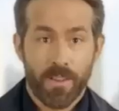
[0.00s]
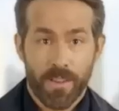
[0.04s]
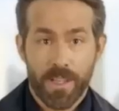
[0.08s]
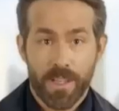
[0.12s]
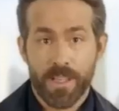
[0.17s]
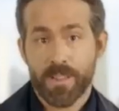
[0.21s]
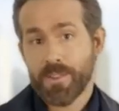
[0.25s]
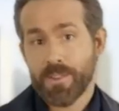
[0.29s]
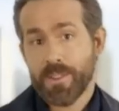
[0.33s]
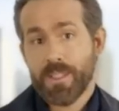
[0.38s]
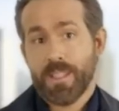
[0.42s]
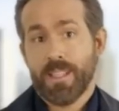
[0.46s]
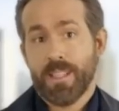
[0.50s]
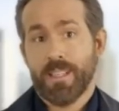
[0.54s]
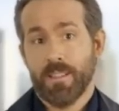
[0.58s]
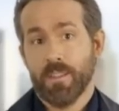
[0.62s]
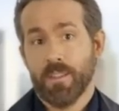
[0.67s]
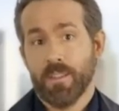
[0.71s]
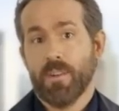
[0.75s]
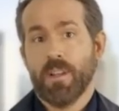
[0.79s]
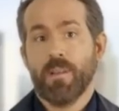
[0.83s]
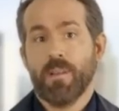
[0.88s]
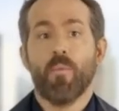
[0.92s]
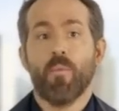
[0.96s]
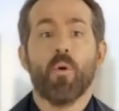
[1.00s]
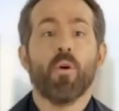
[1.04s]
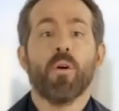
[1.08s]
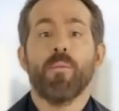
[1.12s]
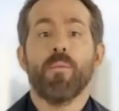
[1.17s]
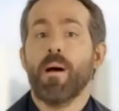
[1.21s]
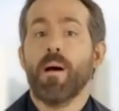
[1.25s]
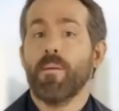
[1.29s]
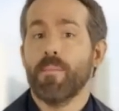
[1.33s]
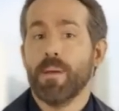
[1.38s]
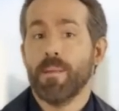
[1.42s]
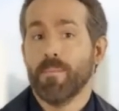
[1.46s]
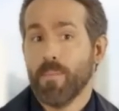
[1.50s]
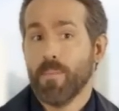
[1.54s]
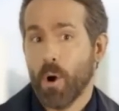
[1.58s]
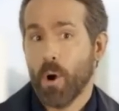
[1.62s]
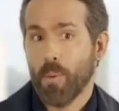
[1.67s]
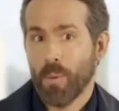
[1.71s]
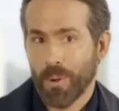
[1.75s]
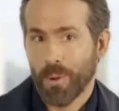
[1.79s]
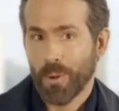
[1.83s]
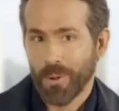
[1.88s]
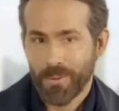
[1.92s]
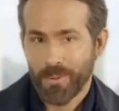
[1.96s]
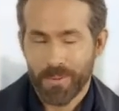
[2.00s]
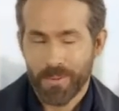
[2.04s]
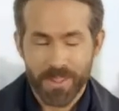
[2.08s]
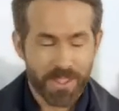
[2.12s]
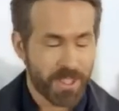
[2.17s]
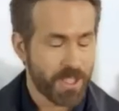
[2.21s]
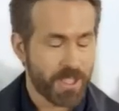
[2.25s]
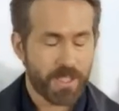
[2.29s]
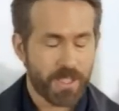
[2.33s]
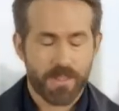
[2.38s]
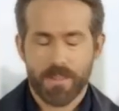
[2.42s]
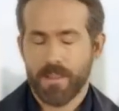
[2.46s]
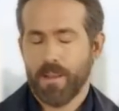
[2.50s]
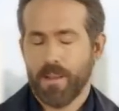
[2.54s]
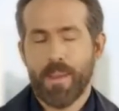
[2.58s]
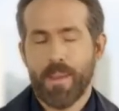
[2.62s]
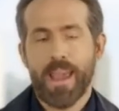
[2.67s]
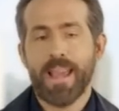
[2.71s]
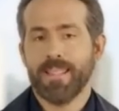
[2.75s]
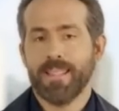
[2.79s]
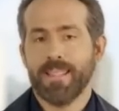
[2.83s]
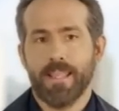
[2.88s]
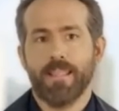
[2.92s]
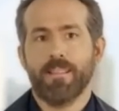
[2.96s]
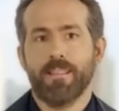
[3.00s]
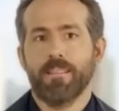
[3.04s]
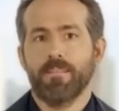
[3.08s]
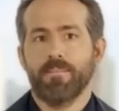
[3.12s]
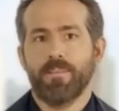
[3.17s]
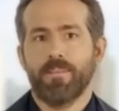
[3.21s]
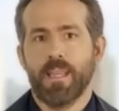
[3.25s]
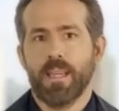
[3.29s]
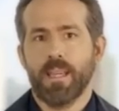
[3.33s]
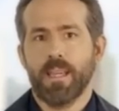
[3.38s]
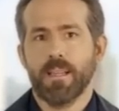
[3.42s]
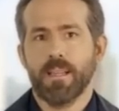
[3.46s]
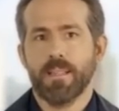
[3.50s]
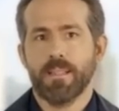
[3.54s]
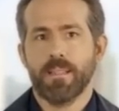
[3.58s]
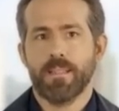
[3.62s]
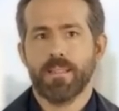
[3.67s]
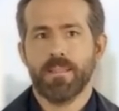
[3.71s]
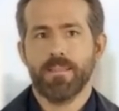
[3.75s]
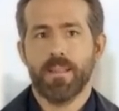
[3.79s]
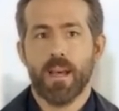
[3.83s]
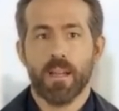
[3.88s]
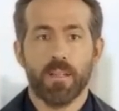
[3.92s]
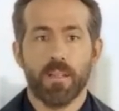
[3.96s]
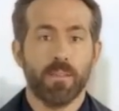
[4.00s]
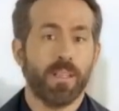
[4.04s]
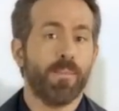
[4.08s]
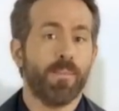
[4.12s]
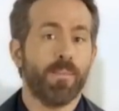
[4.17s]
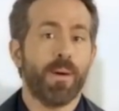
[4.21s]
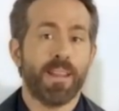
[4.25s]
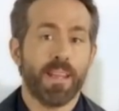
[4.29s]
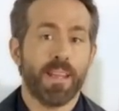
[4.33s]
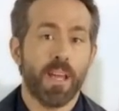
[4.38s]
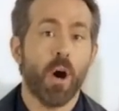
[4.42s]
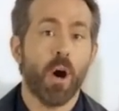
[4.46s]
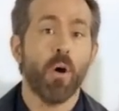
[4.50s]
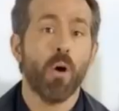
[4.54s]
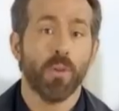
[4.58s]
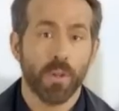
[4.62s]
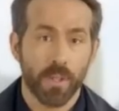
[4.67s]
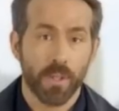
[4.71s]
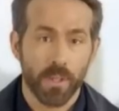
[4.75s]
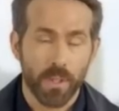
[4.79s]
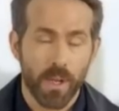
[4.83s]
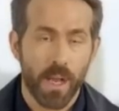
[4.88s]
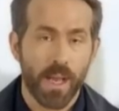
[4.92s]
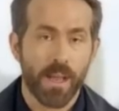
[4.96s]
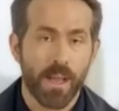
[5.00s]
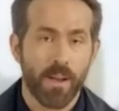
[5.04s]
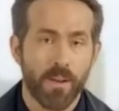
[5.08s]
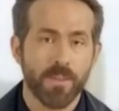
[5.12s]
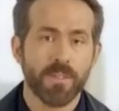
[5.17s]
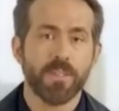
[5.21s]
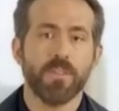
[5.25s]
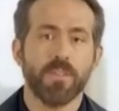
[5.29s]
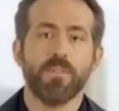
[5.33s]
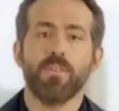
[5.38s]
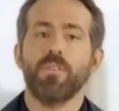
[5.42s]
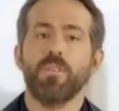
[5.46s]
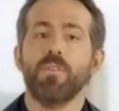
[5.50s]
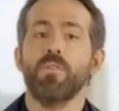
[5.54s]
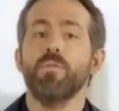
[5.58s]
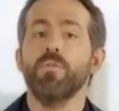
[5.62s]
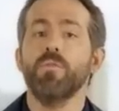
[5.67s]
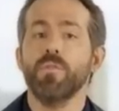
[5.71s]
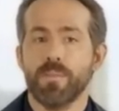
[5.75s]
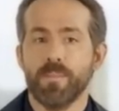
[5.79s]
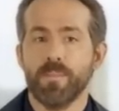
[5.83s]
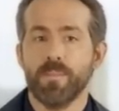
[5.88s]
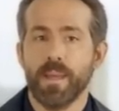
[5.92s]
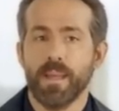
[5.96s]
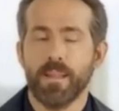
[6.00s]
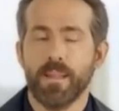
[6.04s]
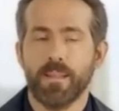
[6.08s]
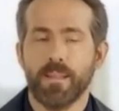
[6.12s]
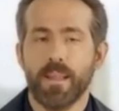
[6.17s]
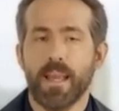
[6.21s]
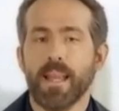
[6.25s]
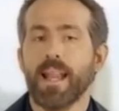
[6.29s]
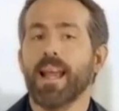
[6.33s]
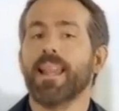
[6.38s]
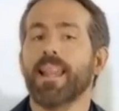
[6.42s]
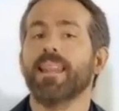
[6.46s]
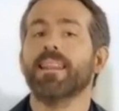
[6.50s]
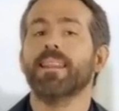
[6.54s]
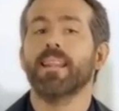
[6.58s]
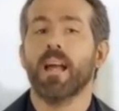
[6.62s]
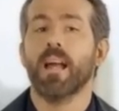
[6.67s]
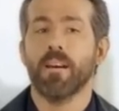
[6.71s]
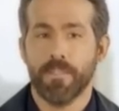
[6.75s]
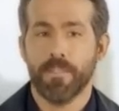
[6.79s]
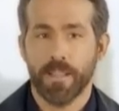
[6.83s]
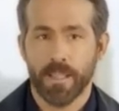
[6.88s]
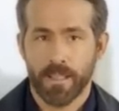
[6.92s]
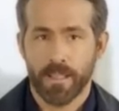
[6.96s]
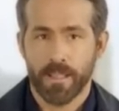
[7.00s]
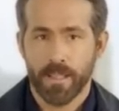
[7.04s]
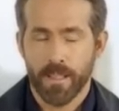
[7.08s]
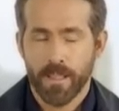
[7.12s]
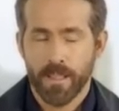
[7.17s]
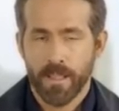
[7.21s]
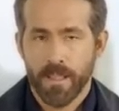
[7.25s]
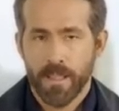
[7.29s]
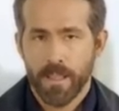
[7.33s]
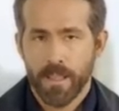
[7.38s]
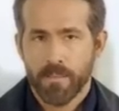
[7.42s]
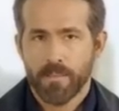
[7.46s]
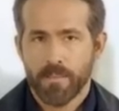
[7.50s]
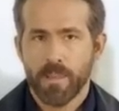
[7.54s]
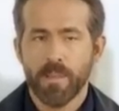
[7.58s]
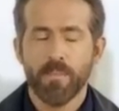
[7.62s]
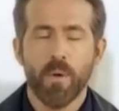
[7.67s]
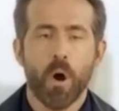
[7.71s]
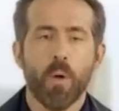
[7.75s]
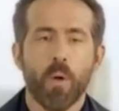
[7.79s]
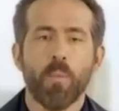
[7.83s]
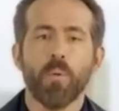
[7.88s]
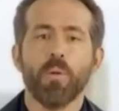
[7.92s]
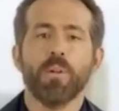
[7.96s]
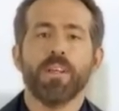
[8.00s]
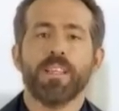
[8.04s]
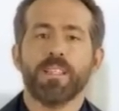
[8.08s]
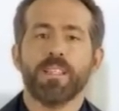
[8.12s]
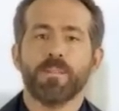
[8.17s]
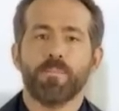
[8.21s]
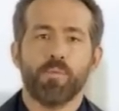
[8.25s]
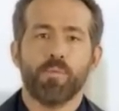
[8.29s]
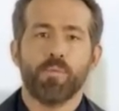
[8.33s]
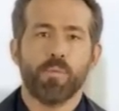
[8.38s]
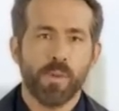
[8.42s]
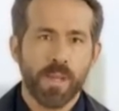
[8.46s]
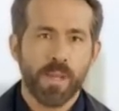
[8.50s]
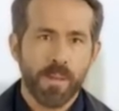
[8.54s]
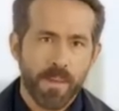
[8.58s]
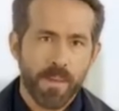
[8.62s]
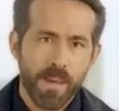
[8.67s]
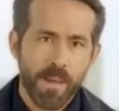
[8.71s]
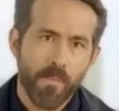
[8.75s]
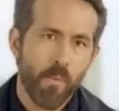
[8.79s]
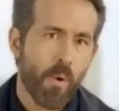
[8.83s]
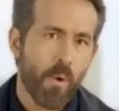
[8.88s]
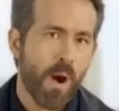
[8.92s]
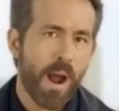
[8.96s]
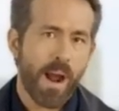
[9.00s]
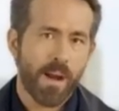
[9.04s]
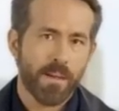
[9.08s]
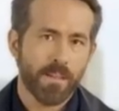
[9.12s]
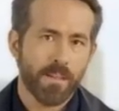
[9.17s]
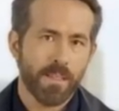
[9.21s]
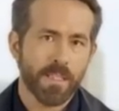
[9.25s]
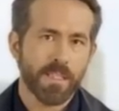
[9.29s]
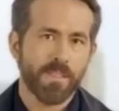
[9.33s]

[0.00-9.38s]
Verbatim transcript: Mint Mobile plan and switch easily in just minutes with eSIM. To get your new wireless plan for just 15 bucks a month and get the plan shipped to your door for free,